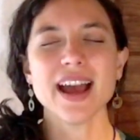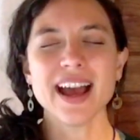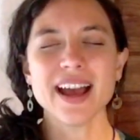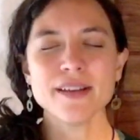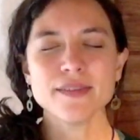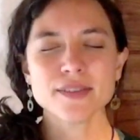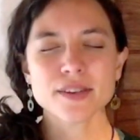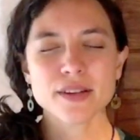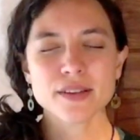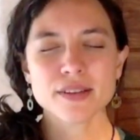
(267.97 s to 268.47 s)

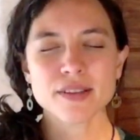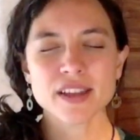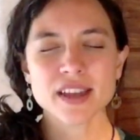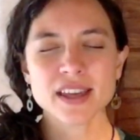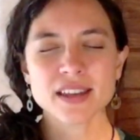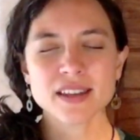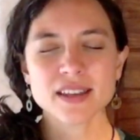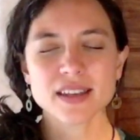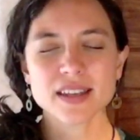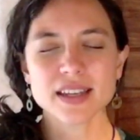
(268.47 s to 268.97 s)

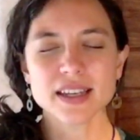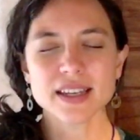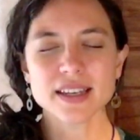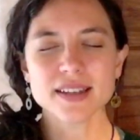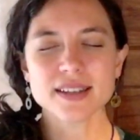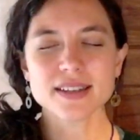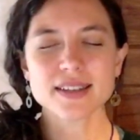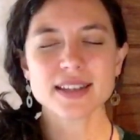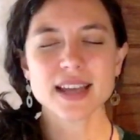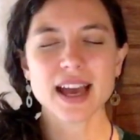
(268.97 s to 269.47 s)
Everything
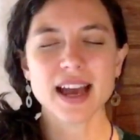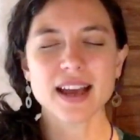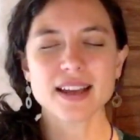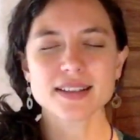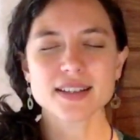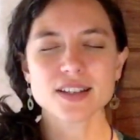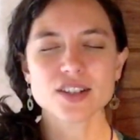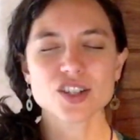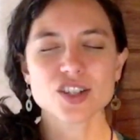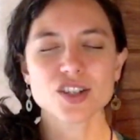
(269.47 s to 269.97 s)
is
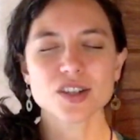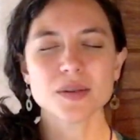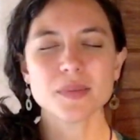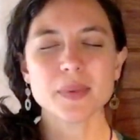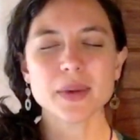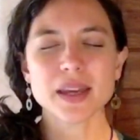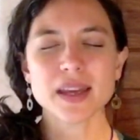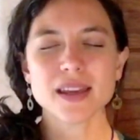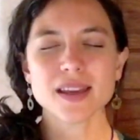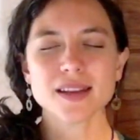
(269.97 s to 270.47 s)
as it should
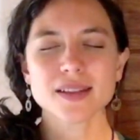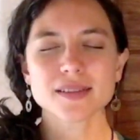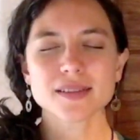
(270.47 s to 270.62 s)
be.